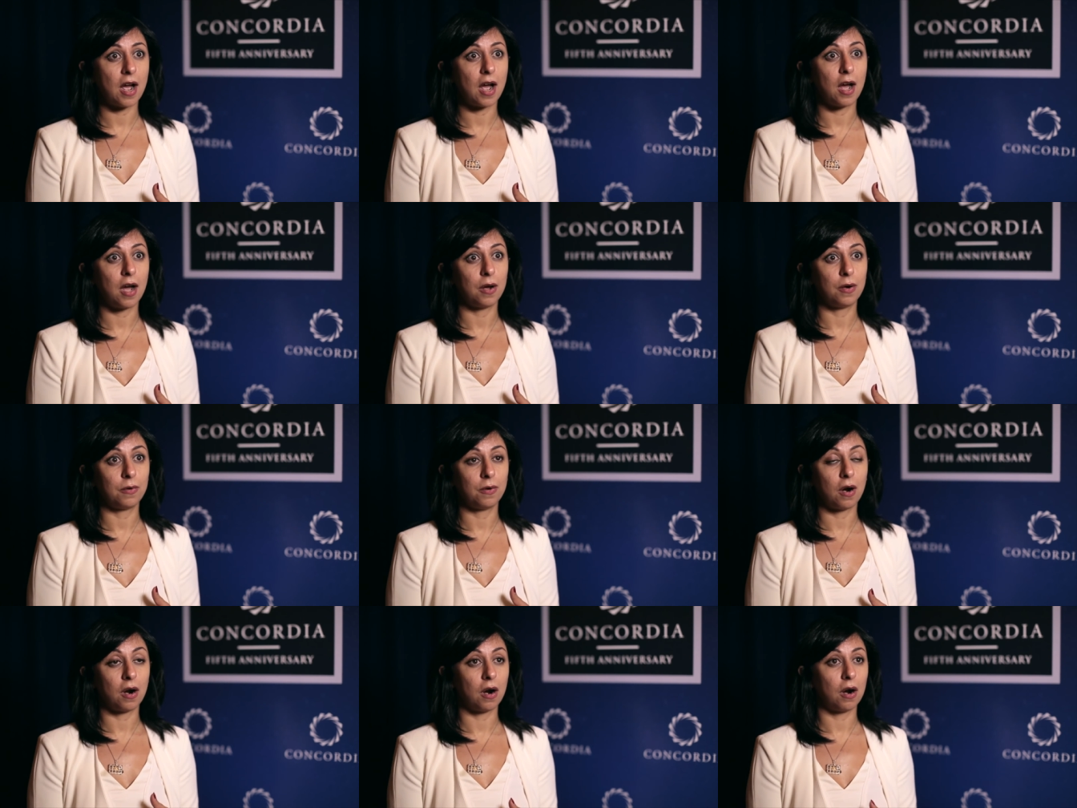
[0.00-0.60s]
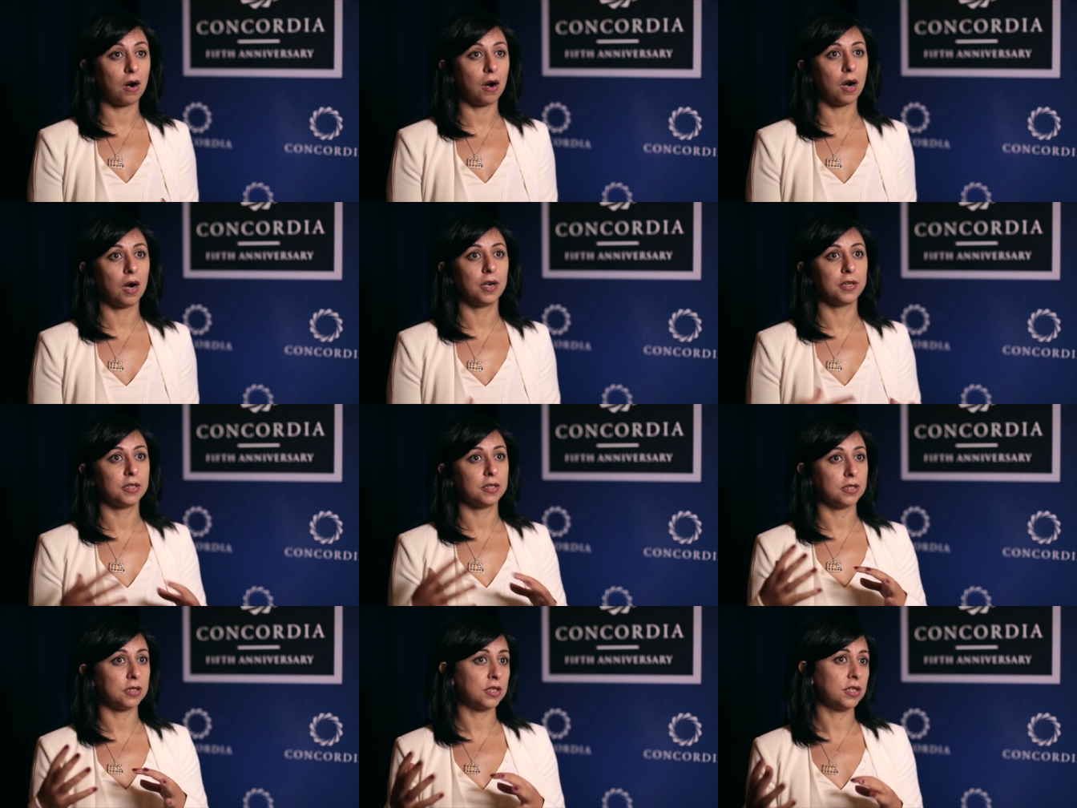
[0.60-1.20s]
how are
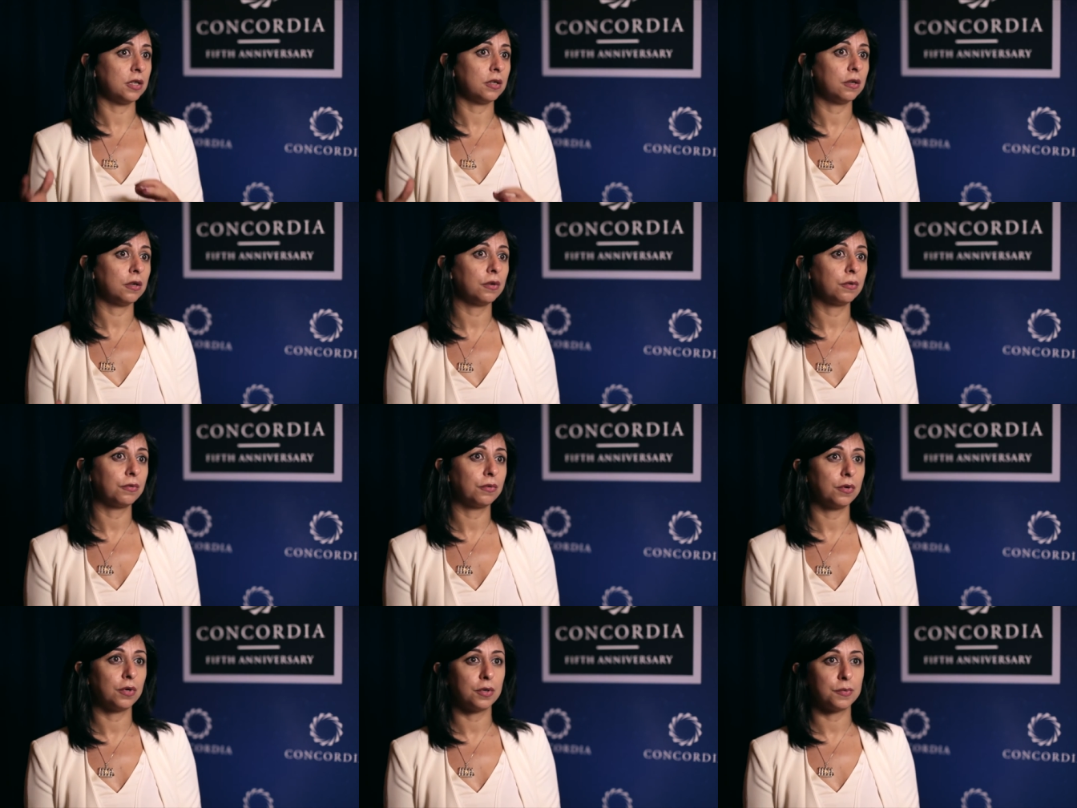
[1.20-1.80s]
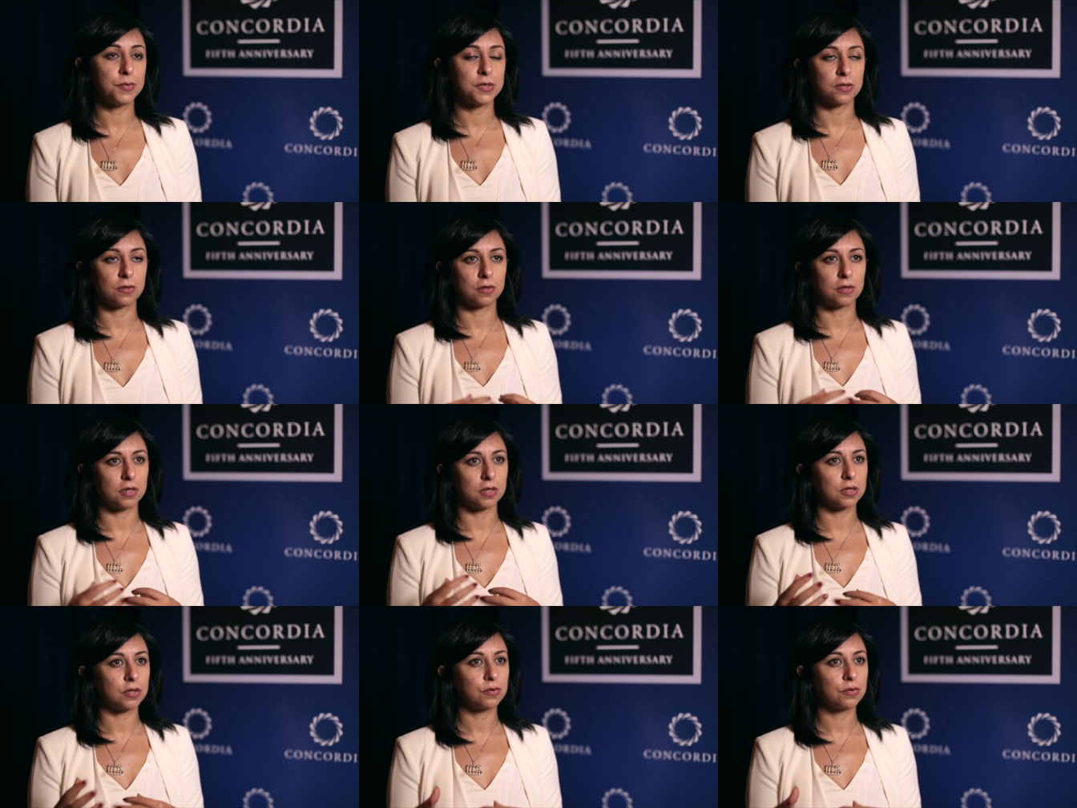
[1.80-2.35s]
the terror groups or the